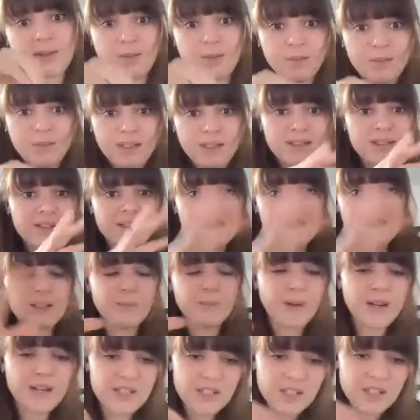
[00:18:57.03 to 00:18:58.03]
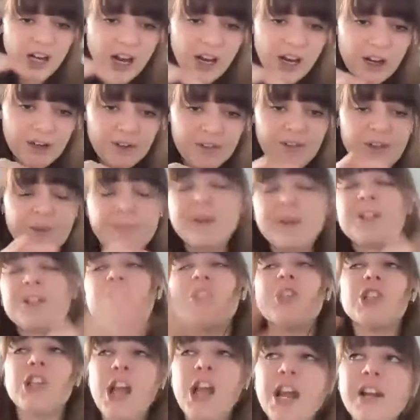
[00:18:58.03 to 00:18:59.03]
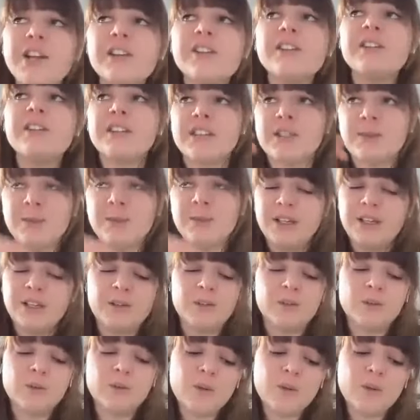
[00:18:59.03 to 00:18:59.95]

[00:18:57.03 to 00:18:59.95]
Some places it's by geography. But generally speaking,